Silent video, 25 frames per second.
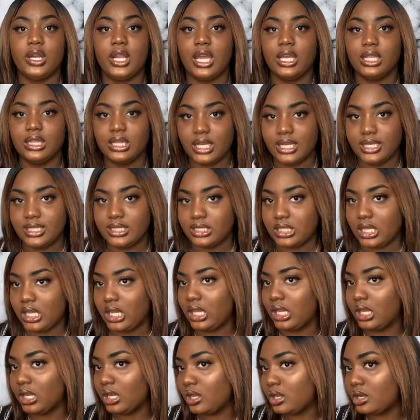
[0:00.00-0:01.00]
highlights,
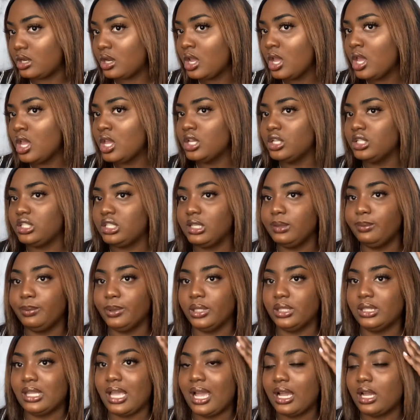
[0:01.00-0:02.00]
and she
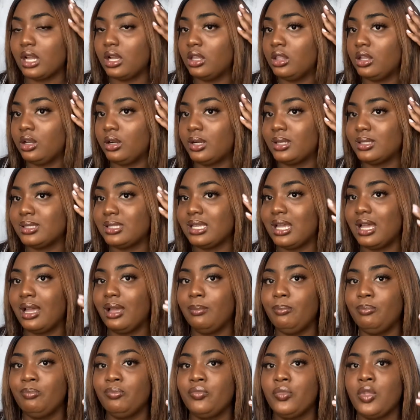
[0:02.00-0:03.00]
put that color on
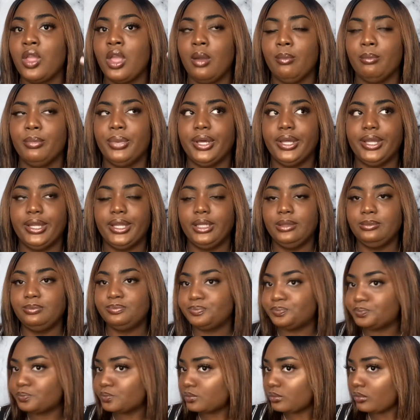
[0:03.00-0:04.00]
top, but
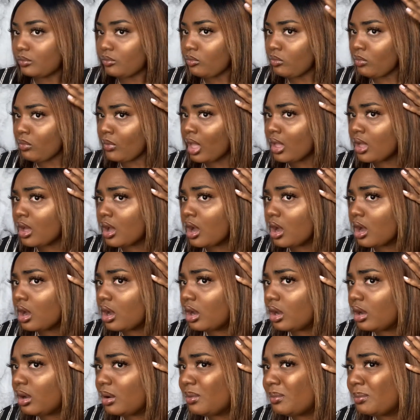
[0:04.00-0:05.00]

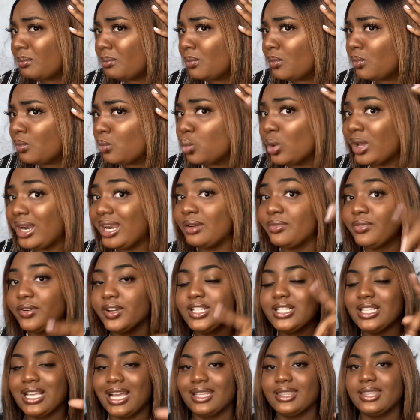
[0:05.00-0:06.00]
when I
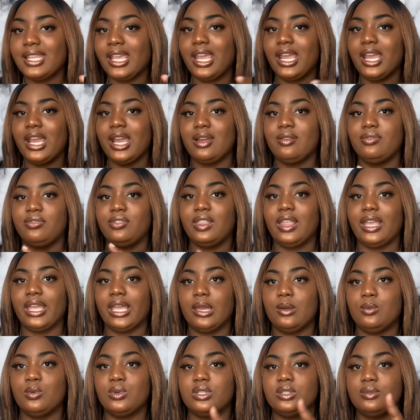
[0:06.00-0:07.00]
first got the hair, I feel like
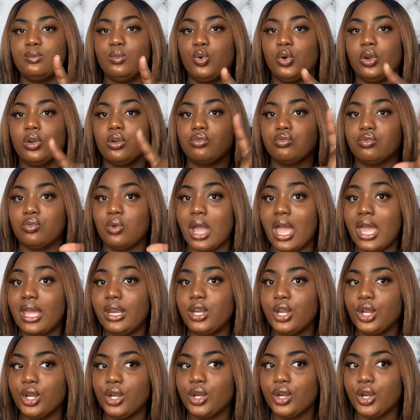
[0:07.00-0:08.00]
it was more
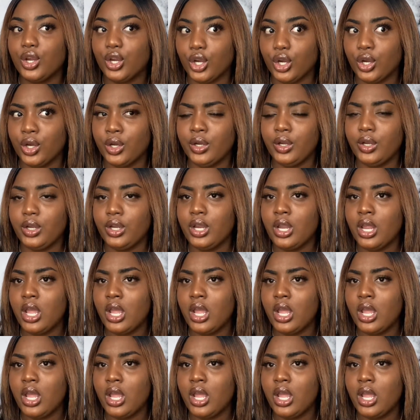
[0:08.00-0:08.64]
redder.